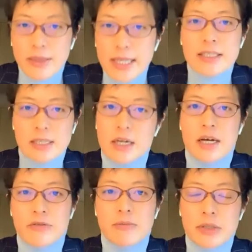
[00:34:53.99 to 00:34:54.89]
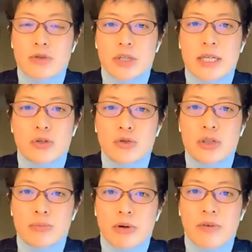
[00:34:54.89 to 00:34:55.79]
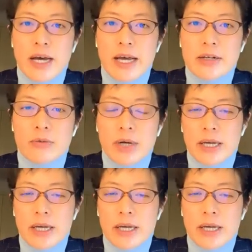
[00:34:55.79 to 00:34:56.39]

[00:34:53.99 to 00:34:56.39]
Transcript: that's the kind of metric that you should provide, right?